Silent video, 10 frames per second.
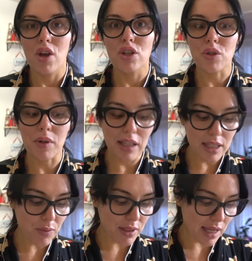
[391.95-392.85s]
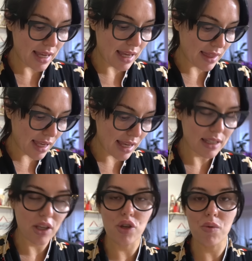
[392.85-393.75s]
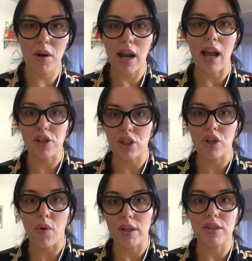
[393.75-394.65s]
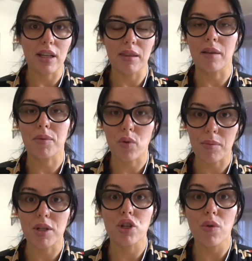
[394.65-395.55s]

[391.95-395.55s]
So at least with taking these, you are actually going to get the absorption.